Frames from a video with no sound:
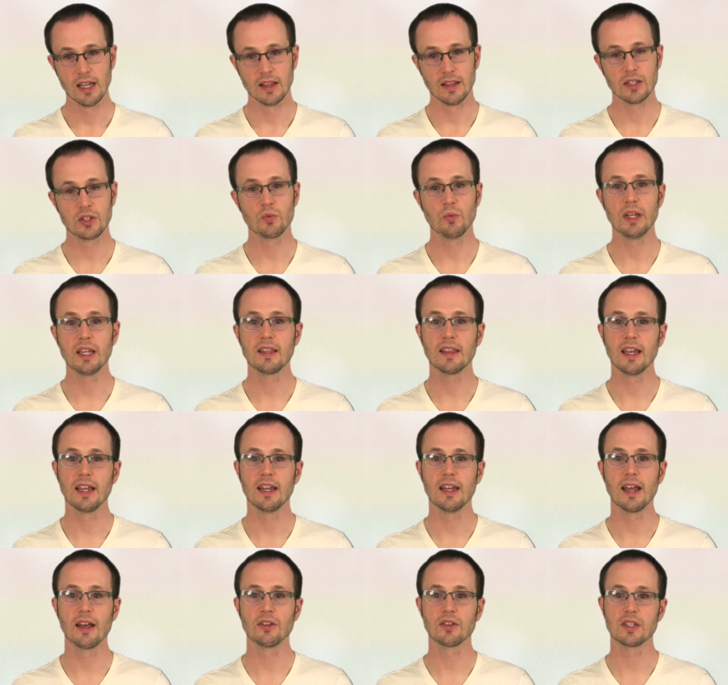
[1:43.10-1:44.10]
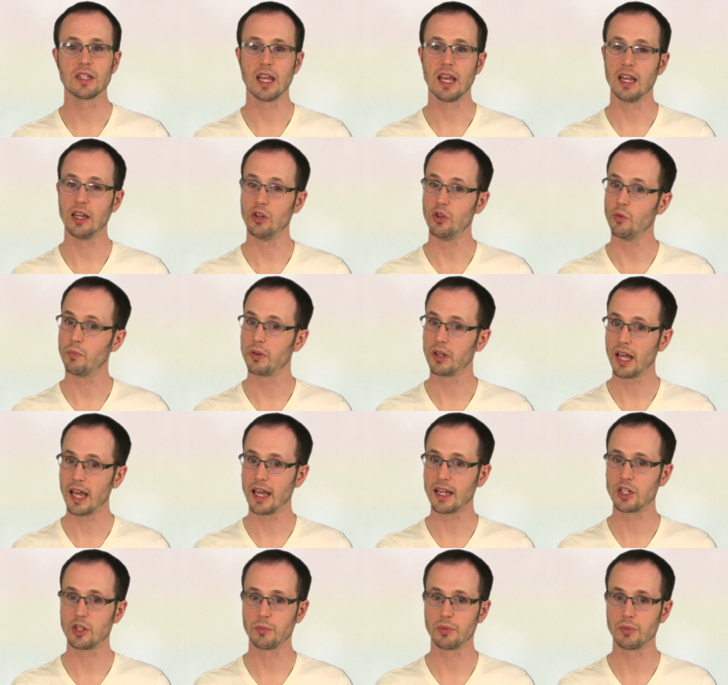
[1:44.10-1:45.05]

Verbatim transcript: This week, they announced a new plan